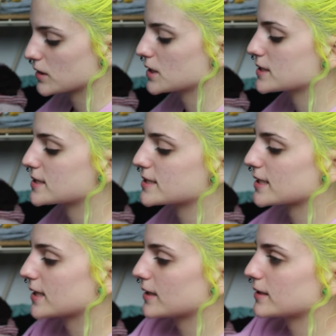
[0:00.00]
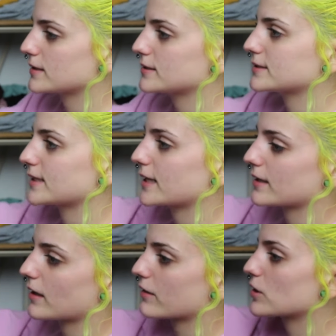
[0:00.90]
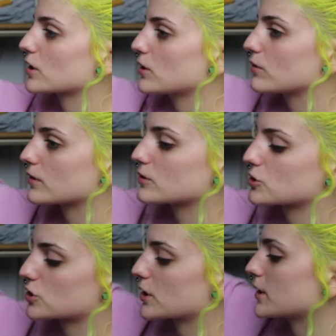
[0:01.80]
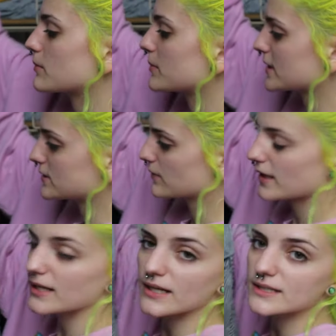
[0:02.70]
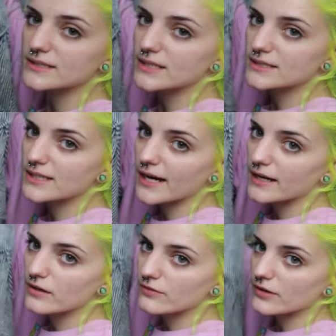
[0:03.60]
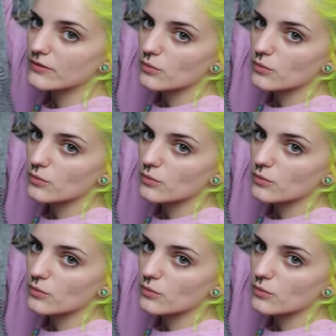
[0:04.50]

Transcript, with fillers: This is another cute little shirt. This one kind of gets like tight around the